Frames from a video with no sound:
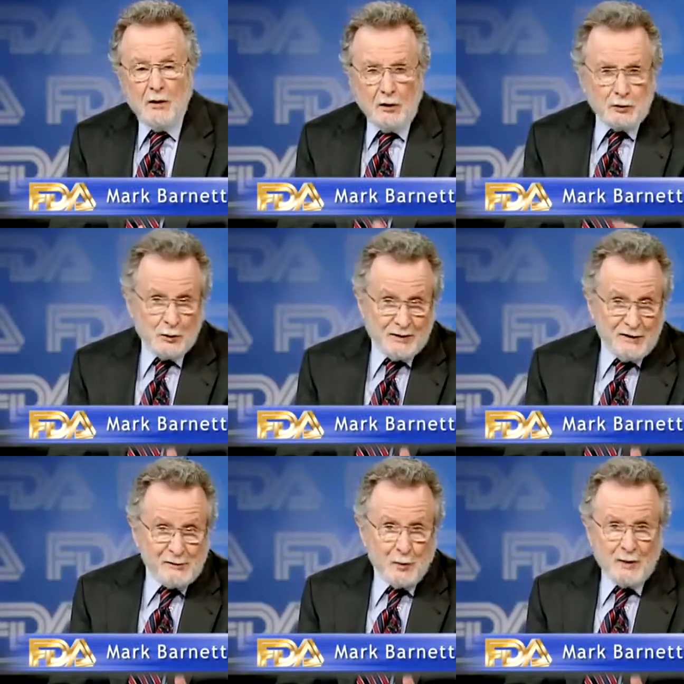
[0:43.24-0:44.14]
Also, at
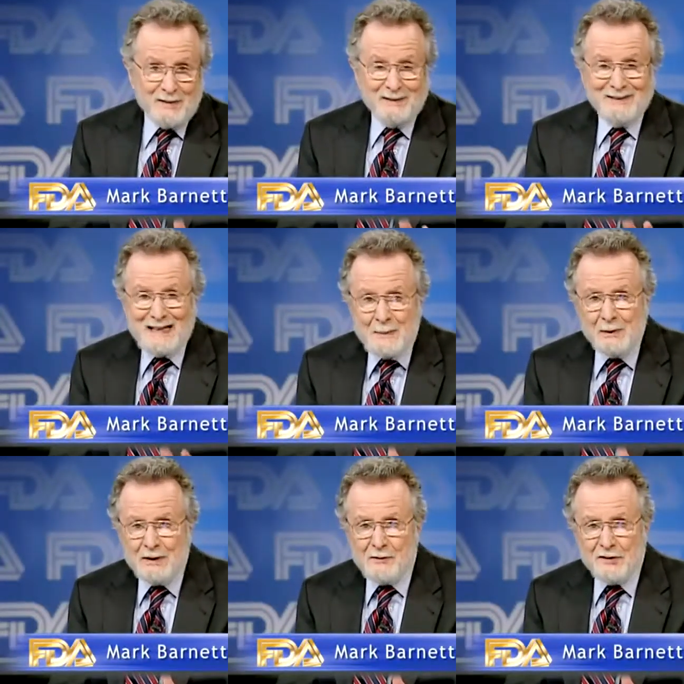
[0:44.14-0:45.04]
this point, the
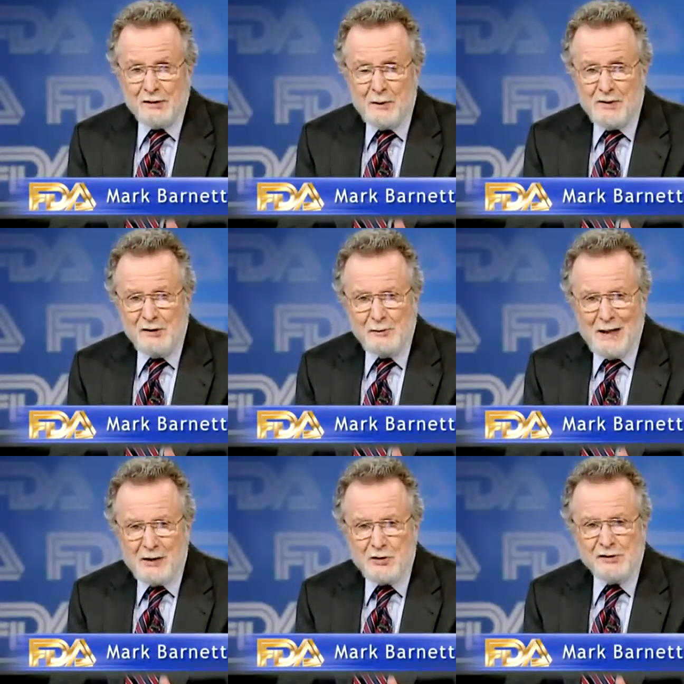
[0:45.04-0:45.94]
labeling for some of these
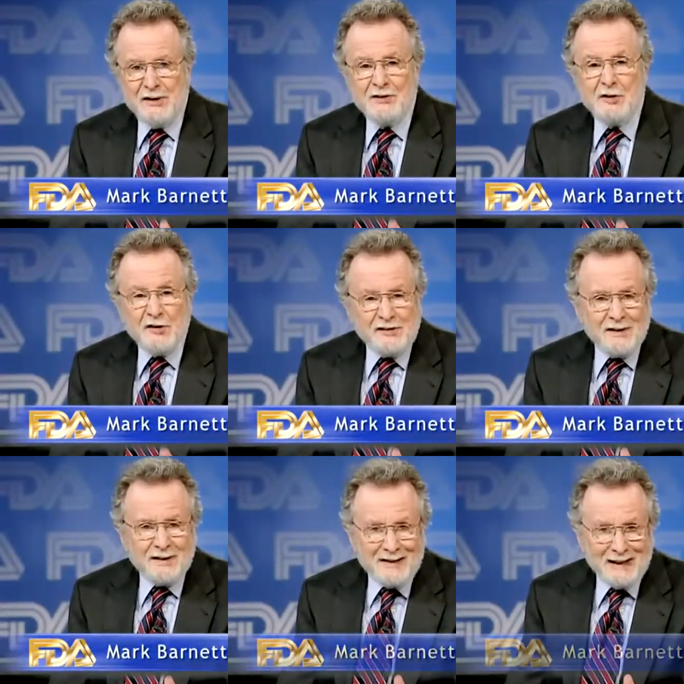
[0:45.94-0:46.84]
patches
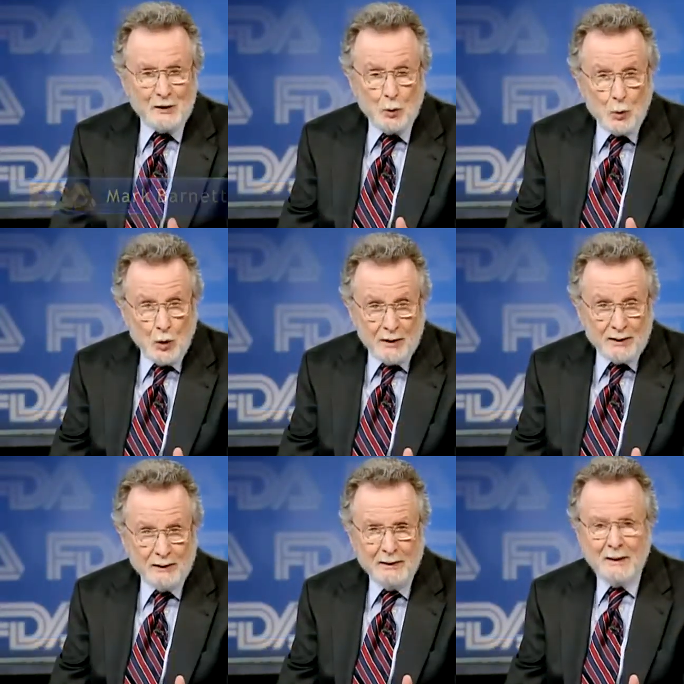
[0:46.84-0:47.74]
doesn't contain a
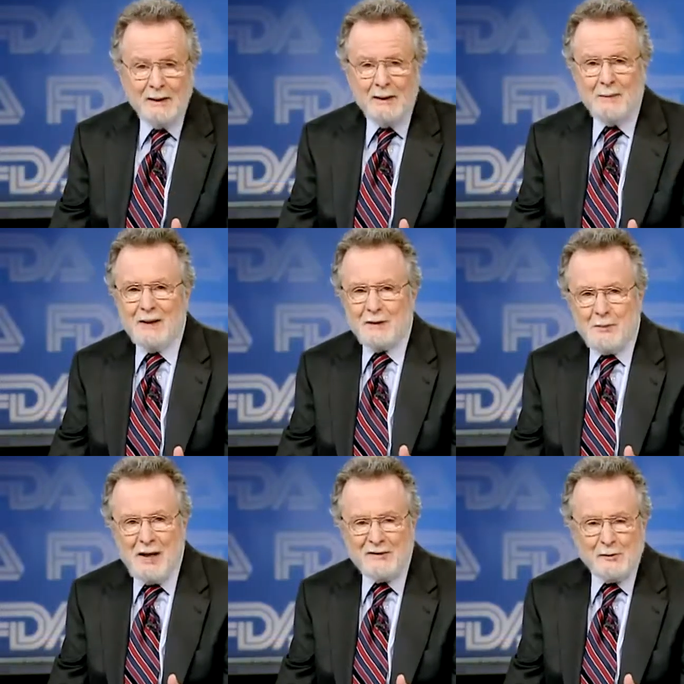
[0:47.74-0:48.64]
warning about
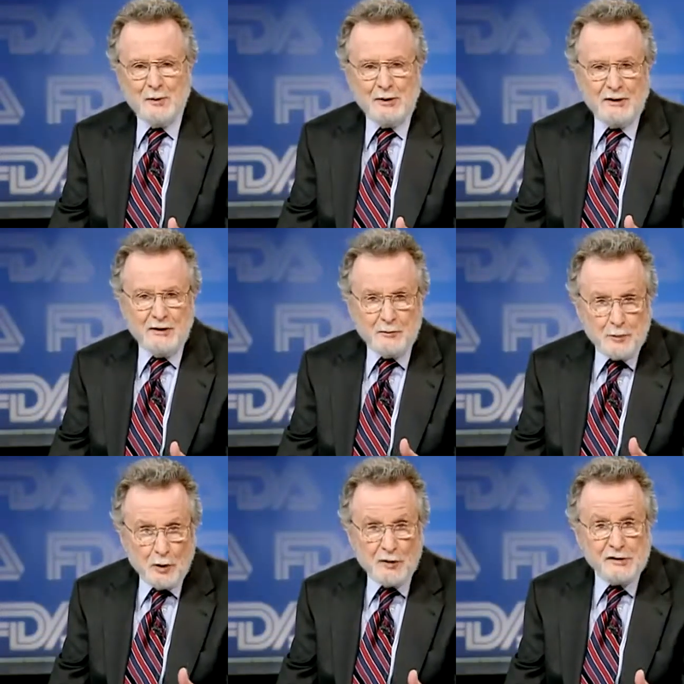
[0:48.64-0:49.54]
the possibility
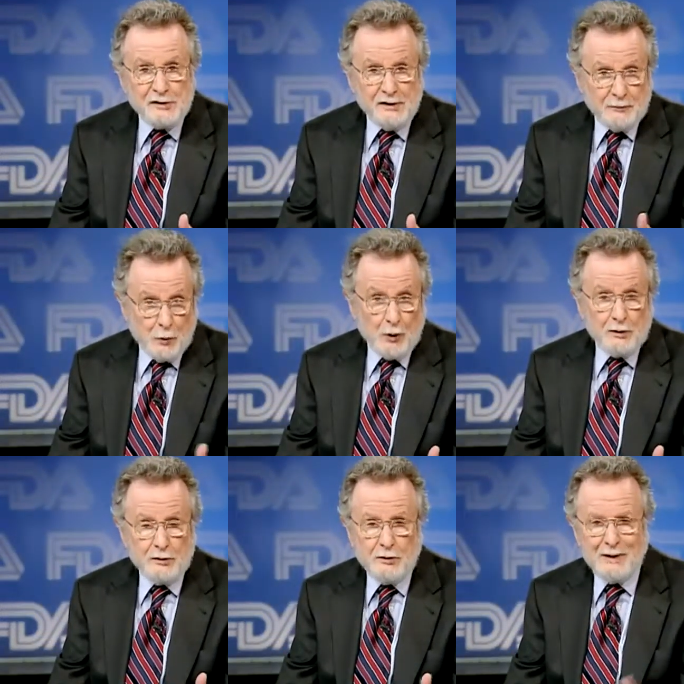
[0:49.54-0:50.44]
of burns if
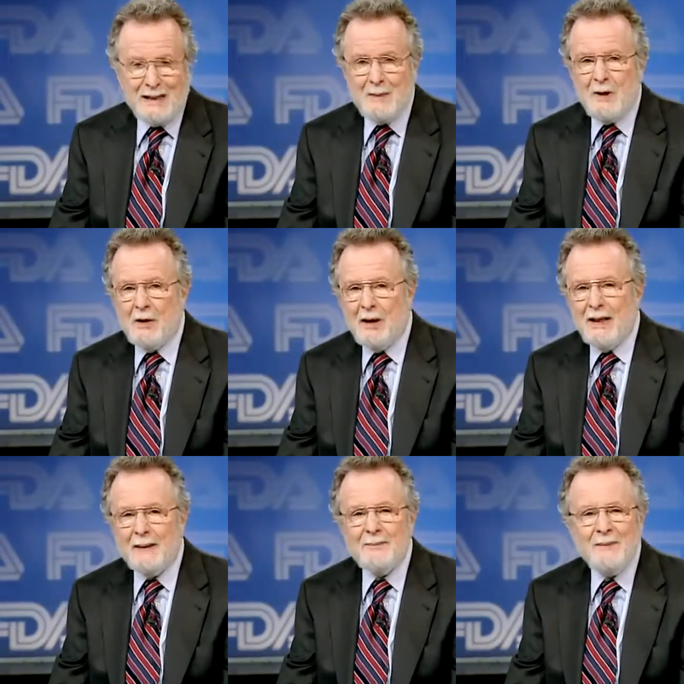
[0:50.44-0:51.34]
worn during an
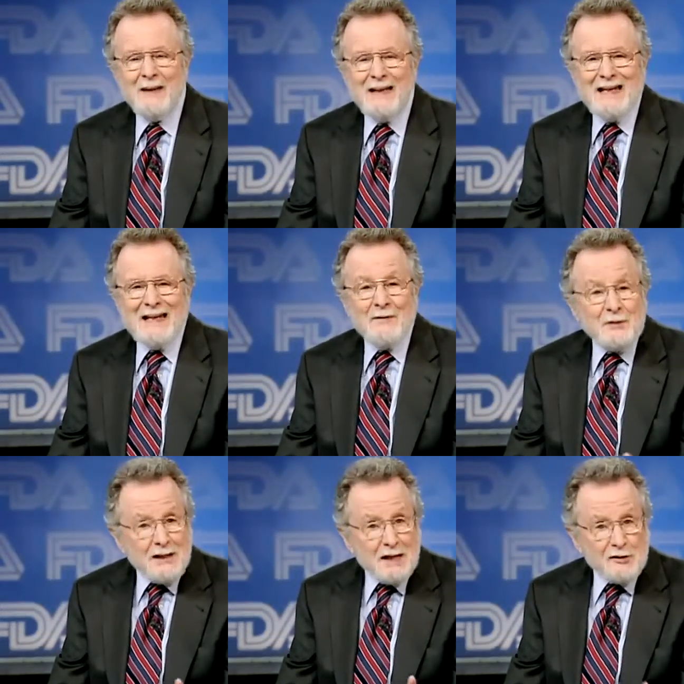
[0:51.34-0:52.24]
MRI.
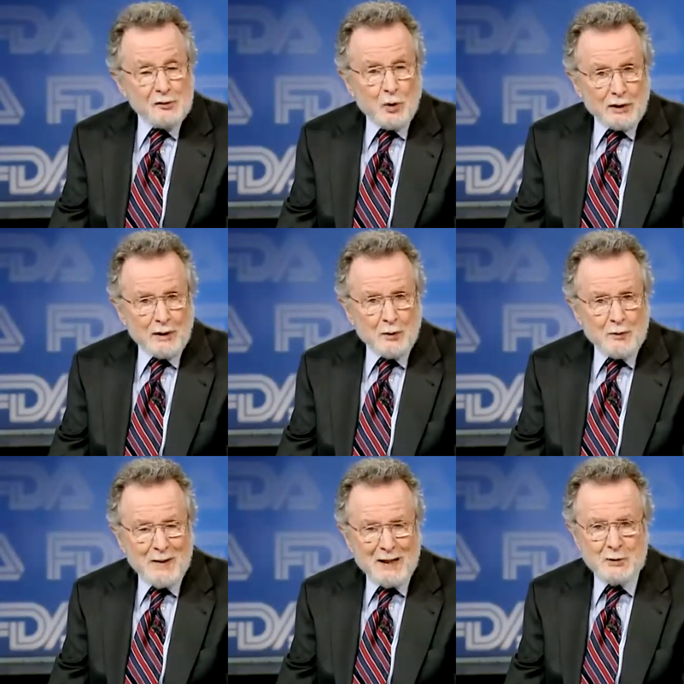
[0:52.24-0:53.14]
FDA is working
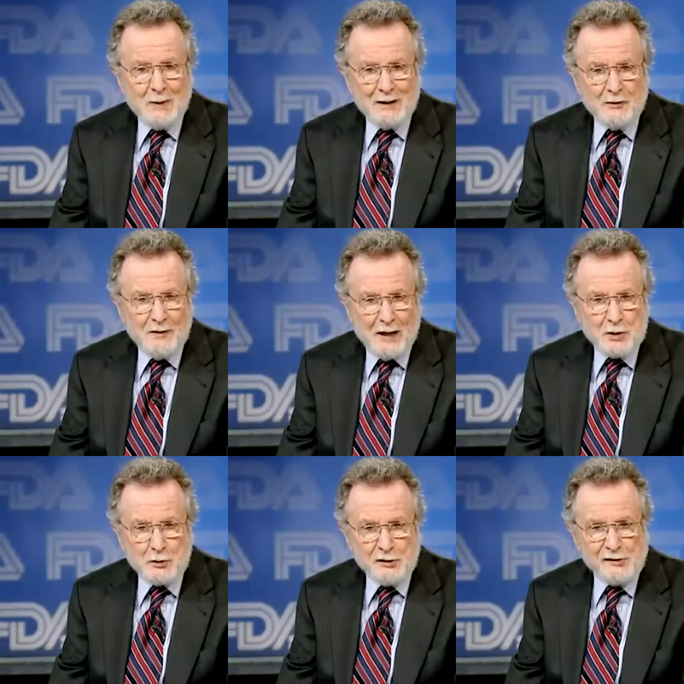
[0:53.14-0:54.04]
with patch
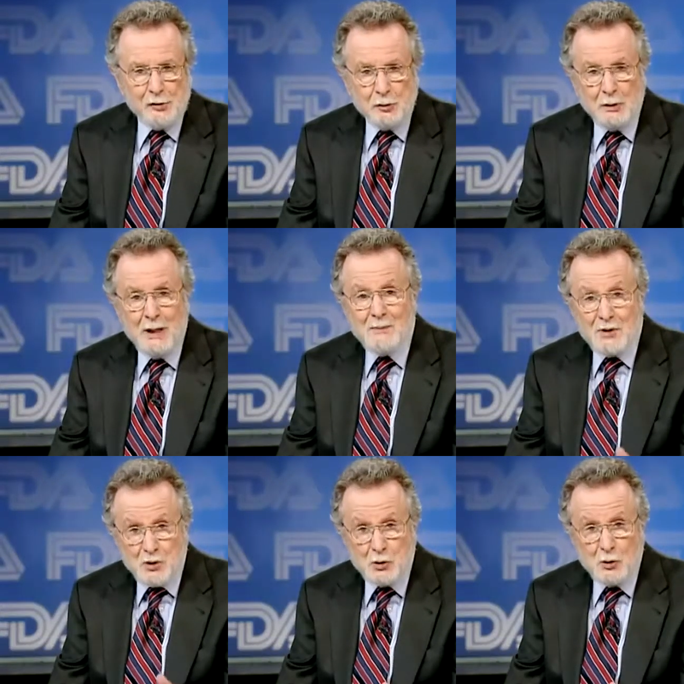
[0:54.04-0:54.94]
manufacturers to
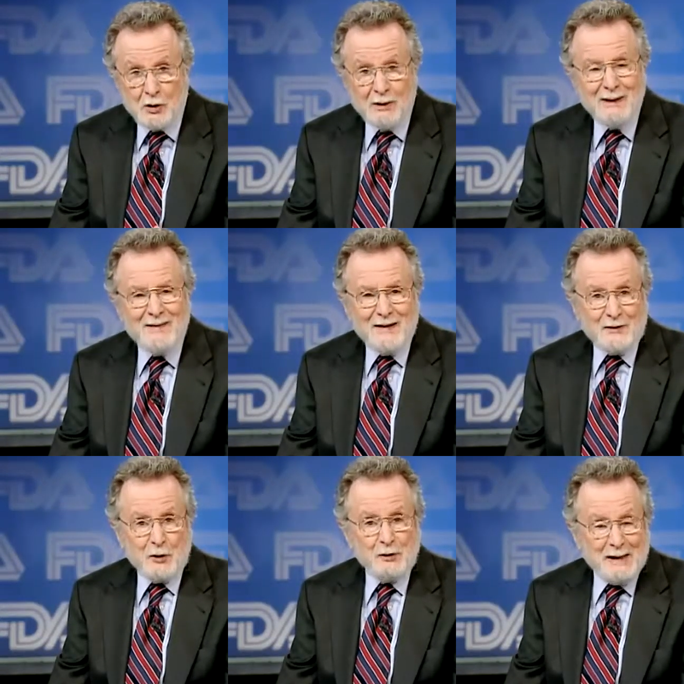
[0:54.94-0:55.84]
be sure
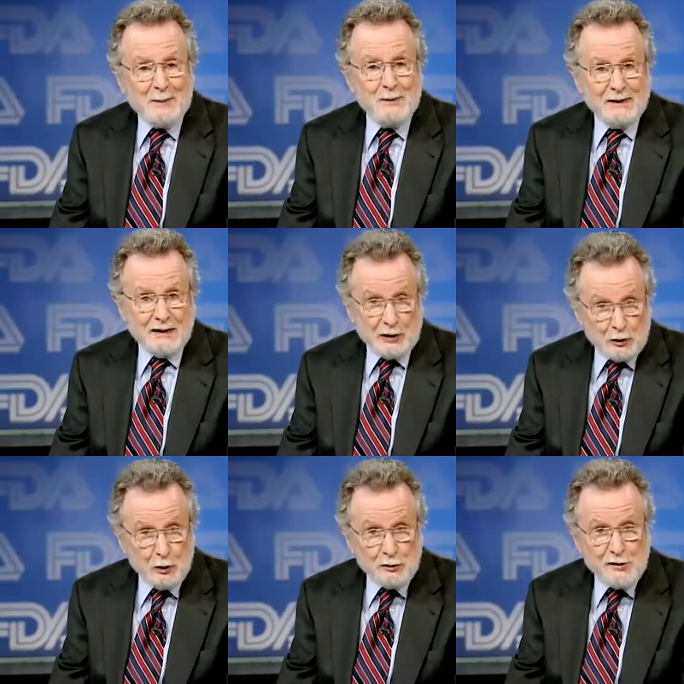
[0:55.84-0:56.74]
that their labeling
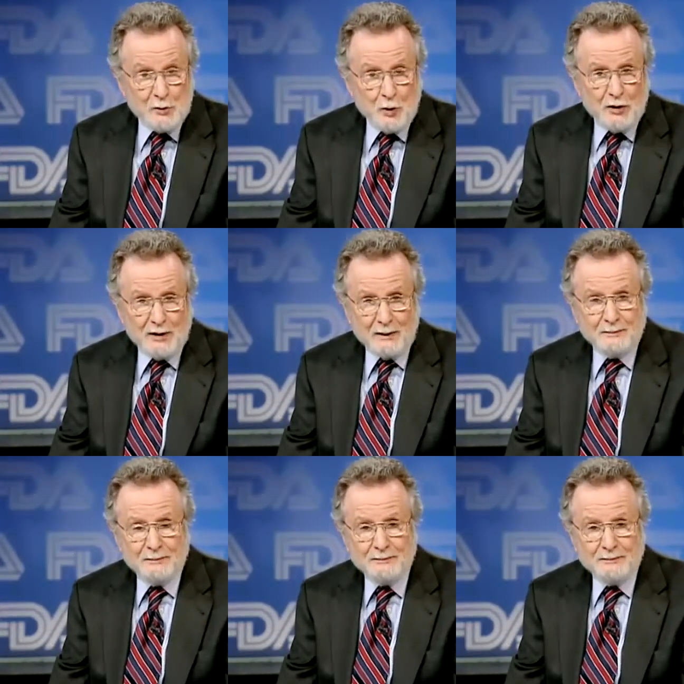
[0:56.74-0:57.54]
includes the warning.